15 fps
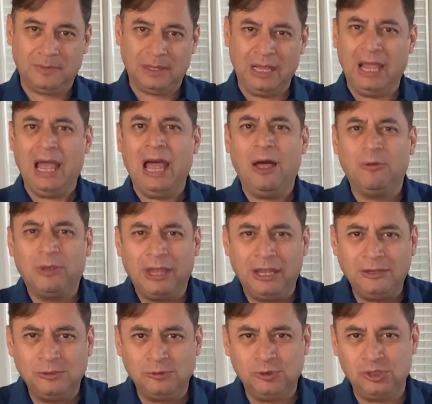And how
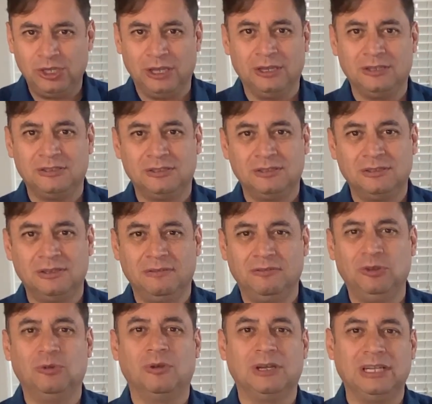can you change if
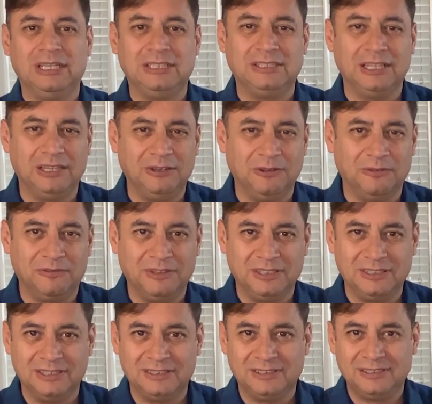you are easily
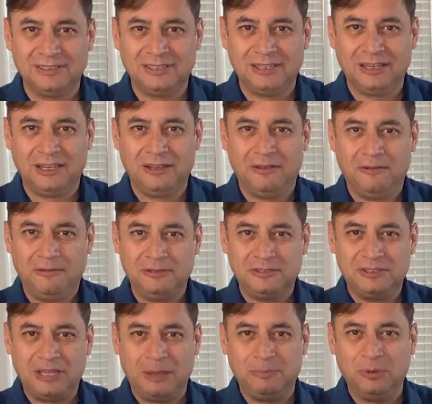offended?
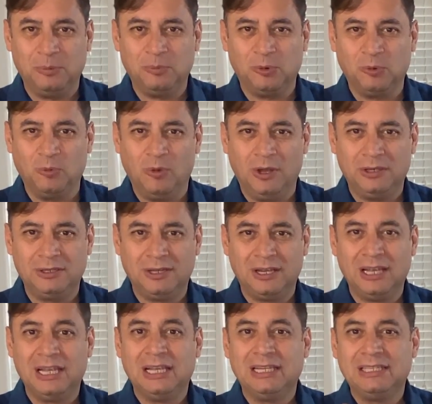Step number 1,
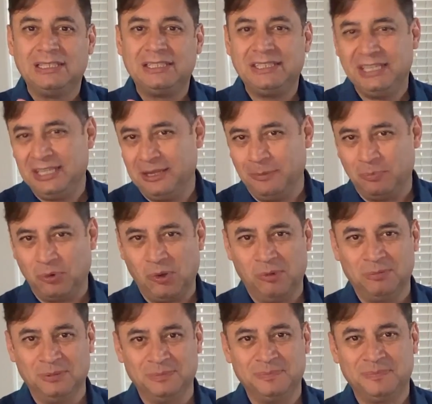see the
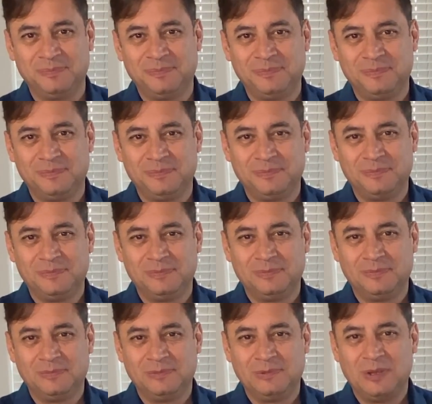problem.
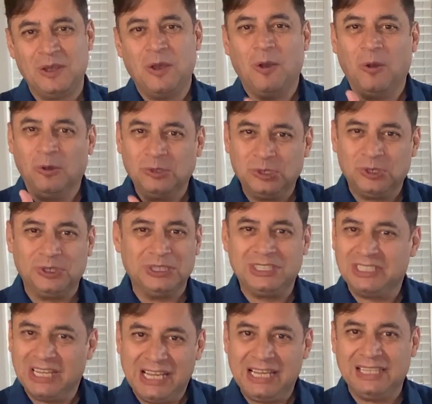
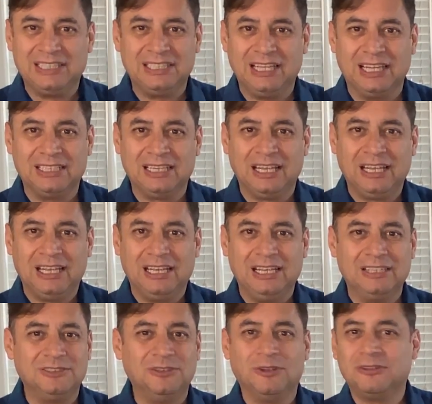Understand that
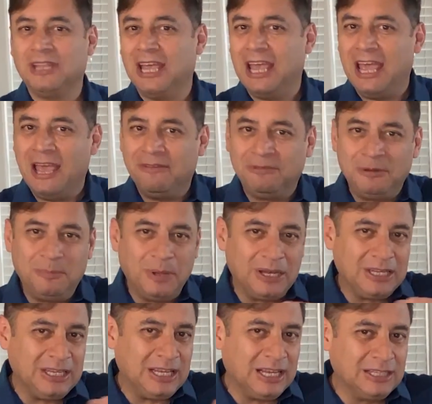it's not
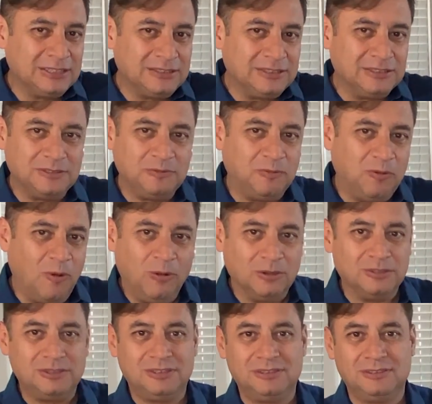everybody else's
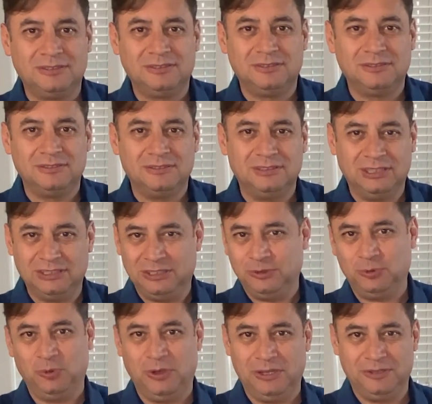fault, the
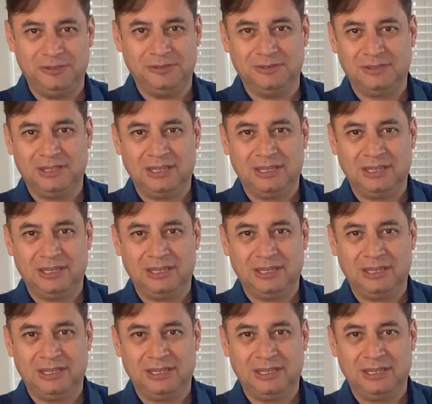situation.